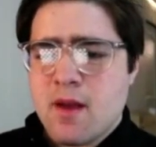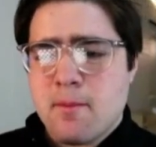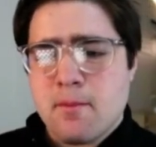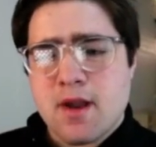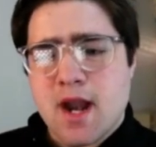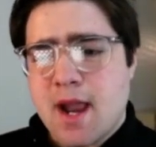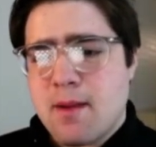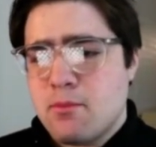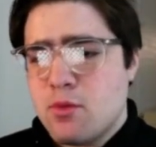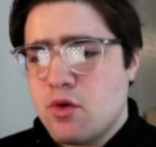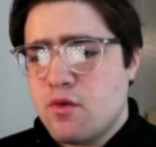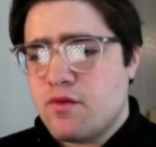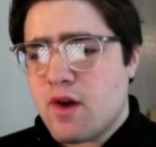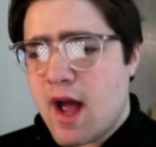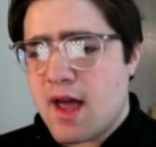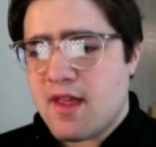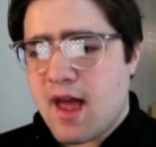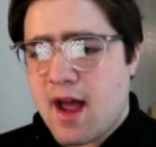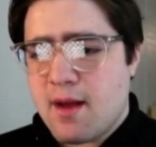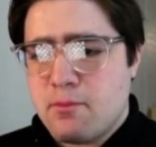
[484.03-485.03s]
but I move
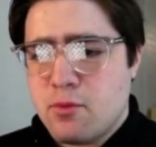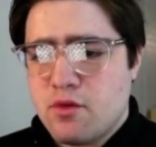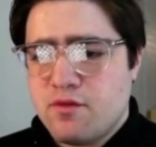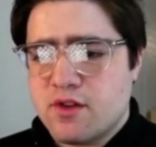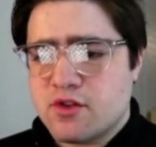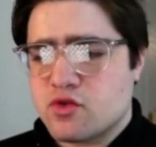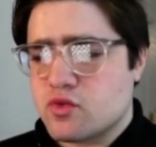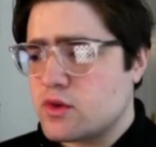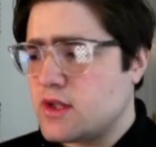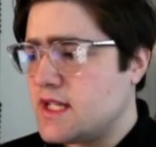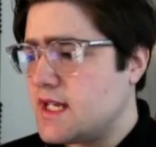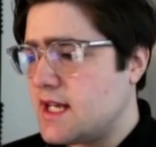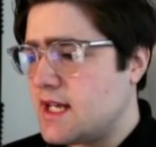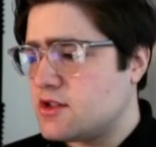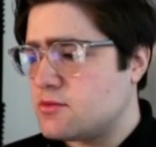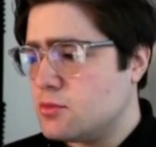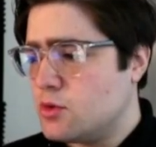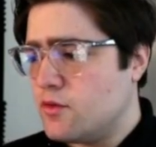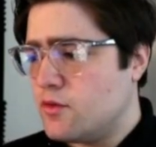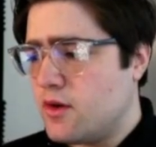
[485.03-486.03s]
this really
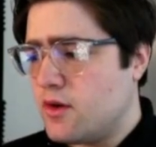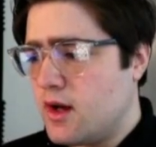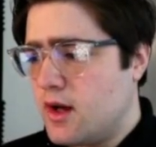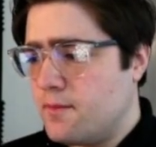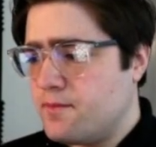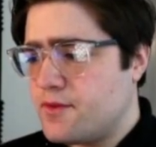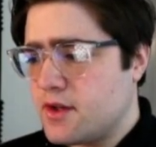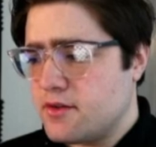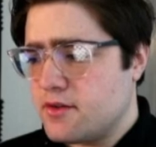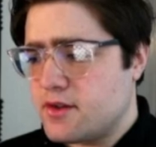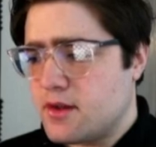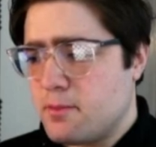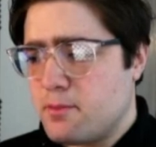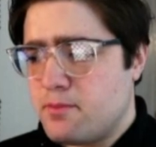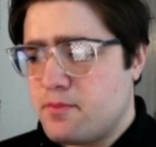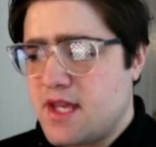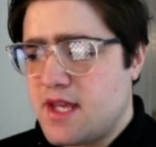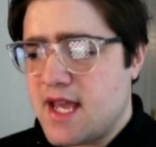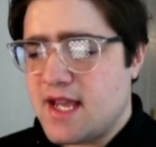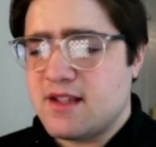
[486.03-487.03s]
nice move to
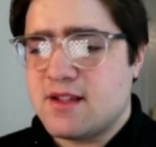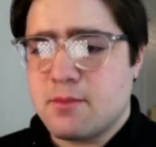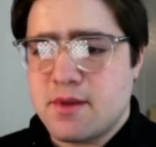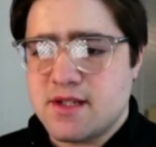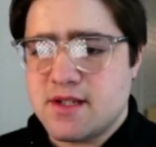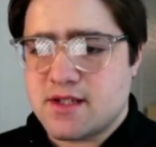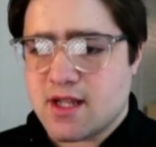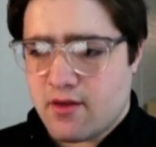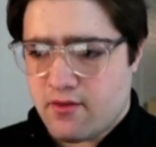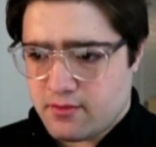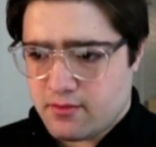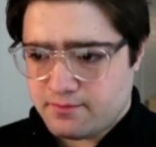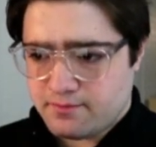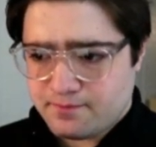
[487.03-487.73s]
king to b7.